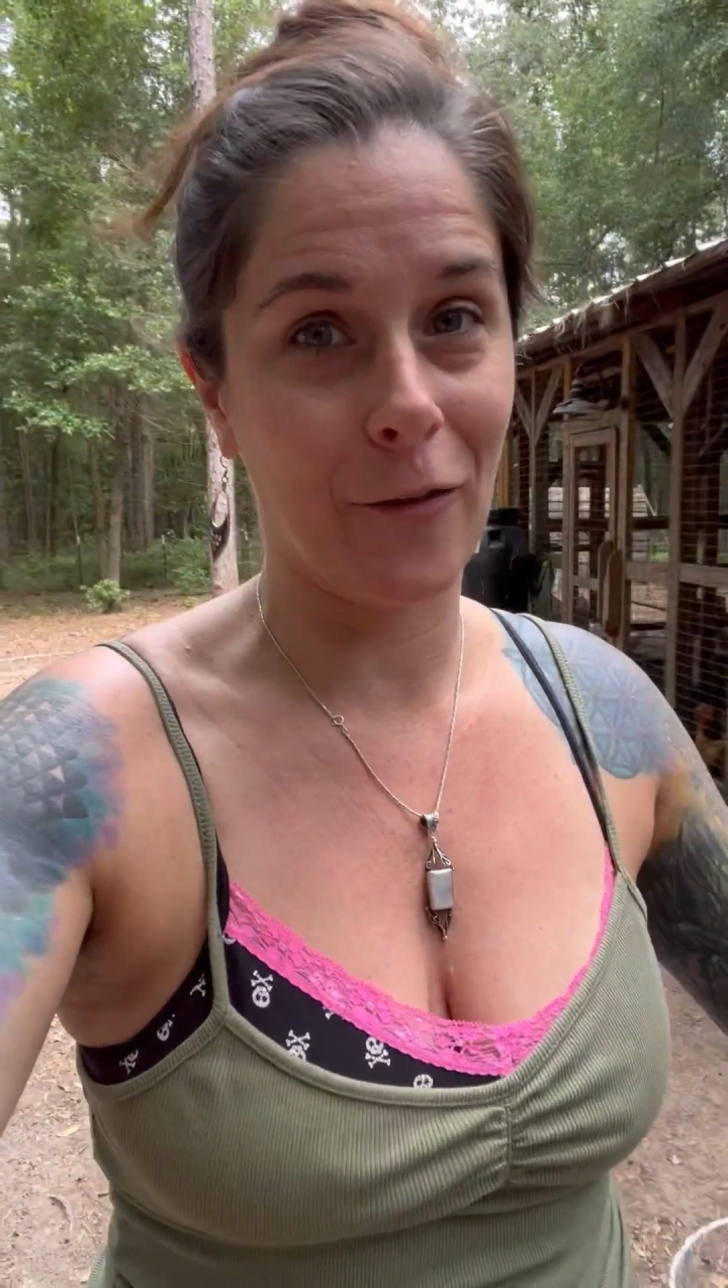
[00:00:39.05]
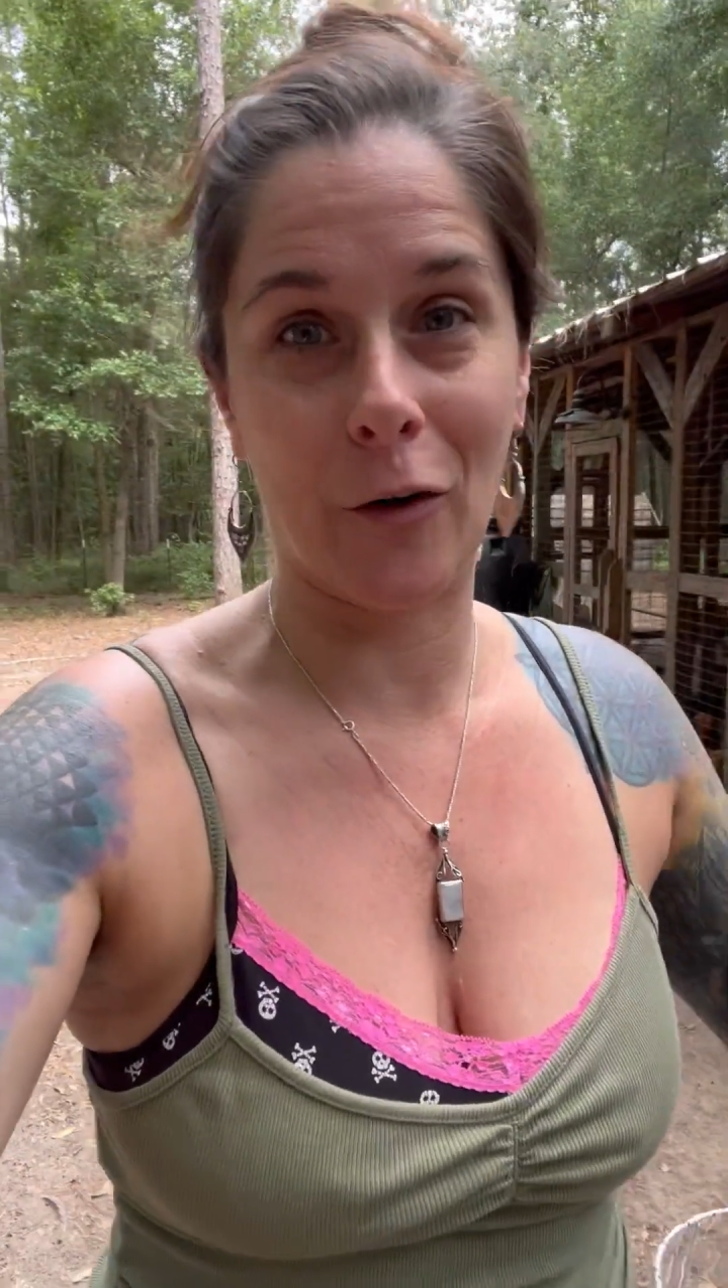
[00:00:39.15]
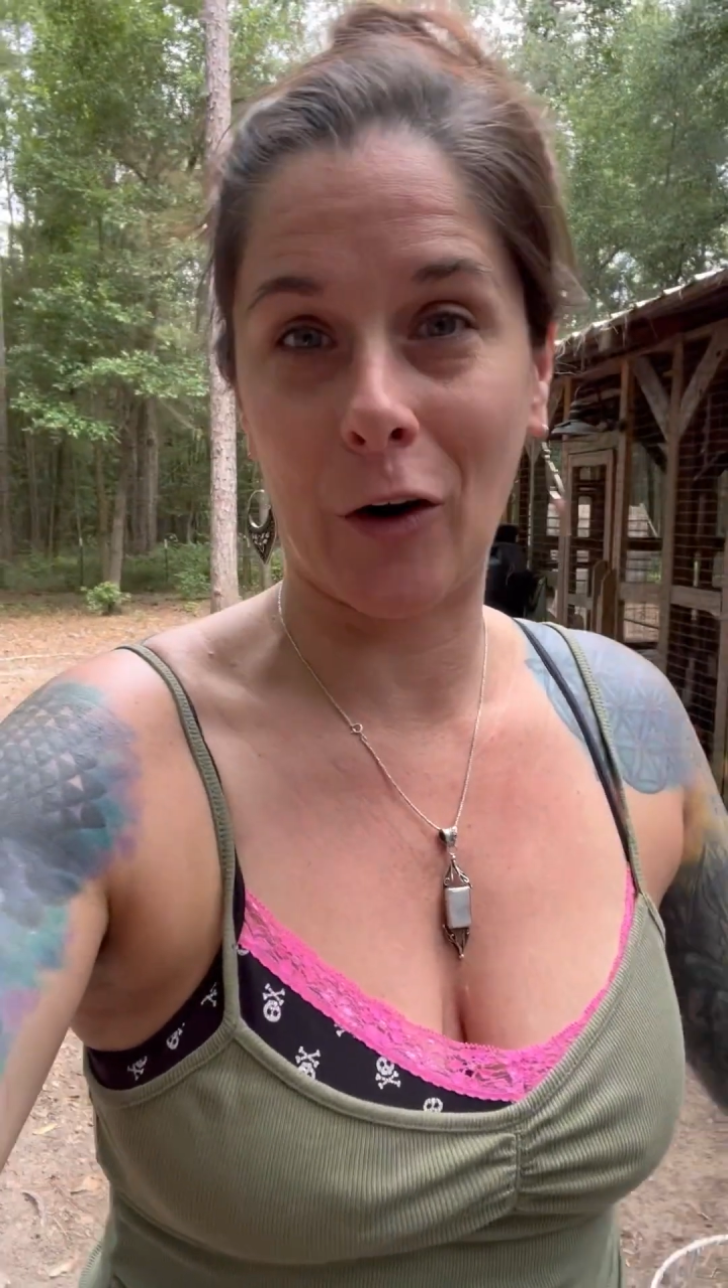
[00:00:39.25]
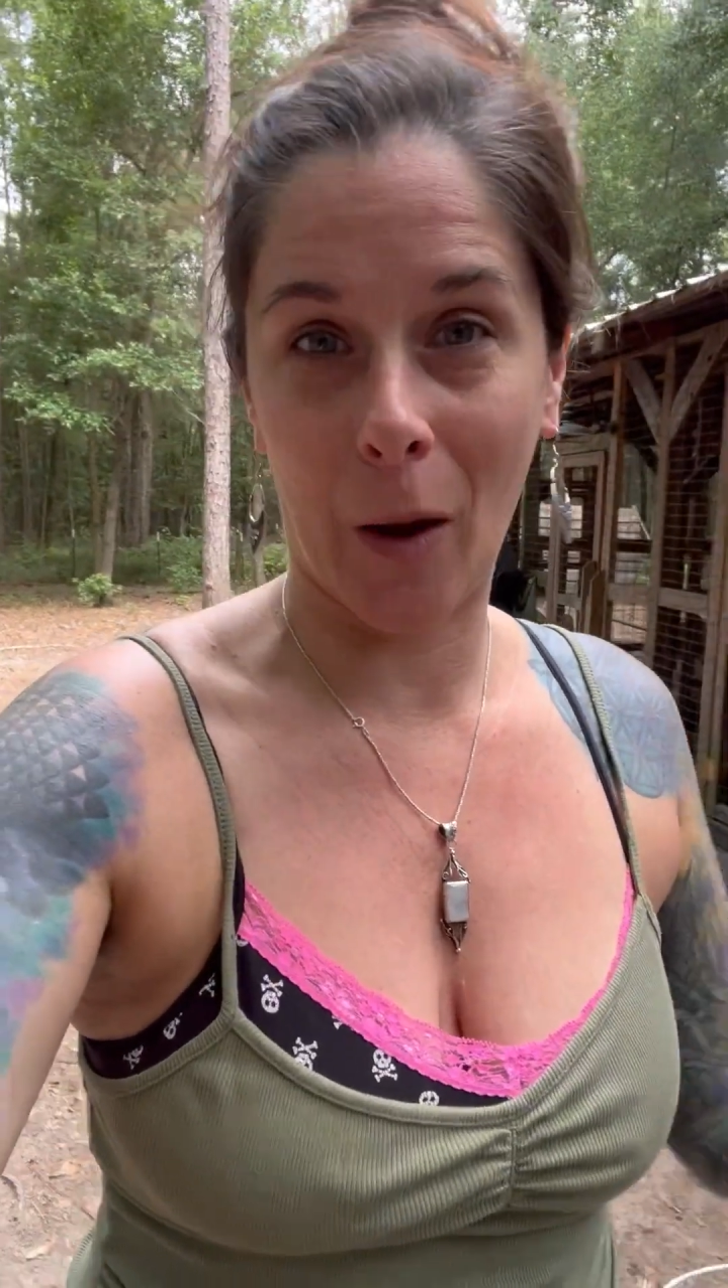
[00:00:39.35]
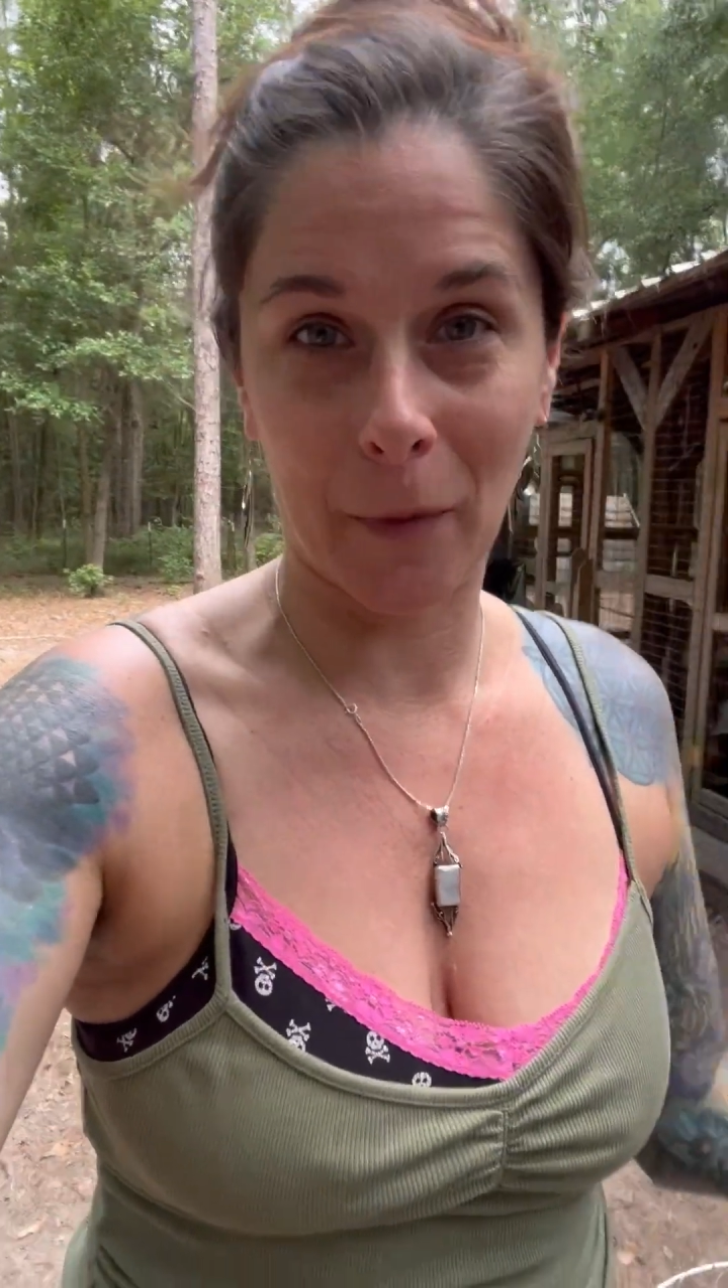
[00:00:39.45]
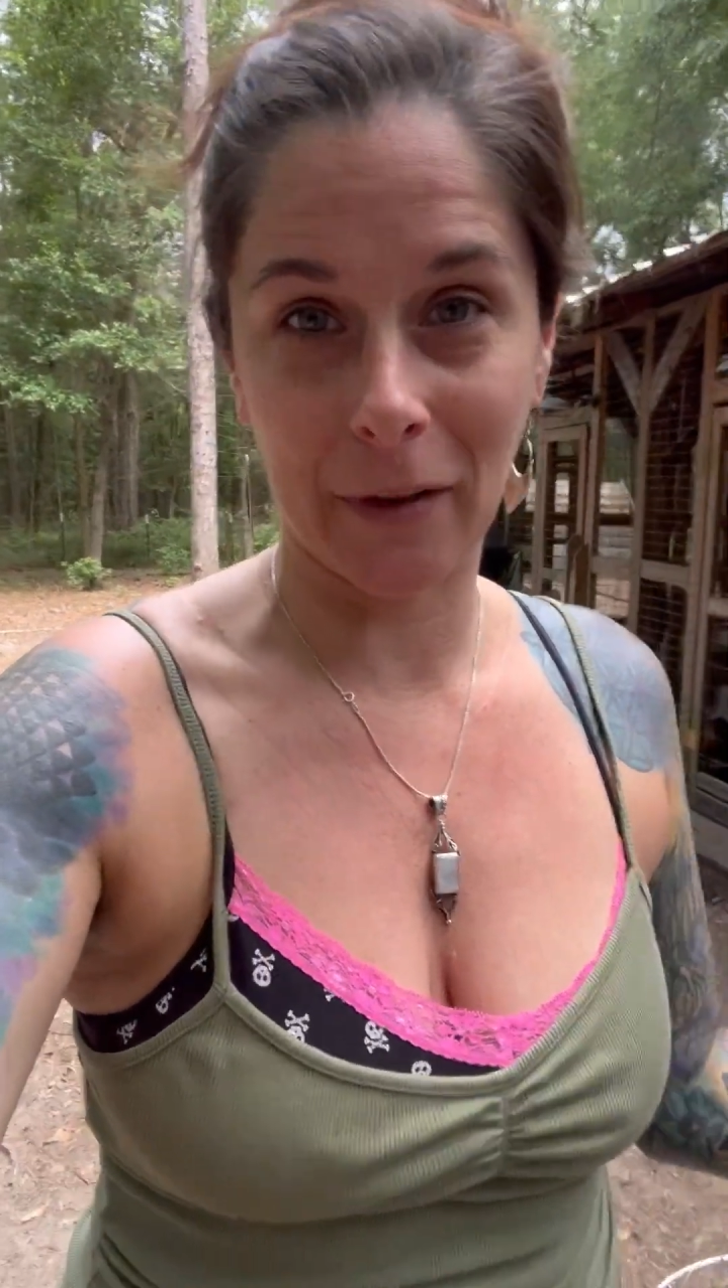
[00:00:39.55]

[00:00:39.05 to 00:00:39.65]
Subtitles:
for a couple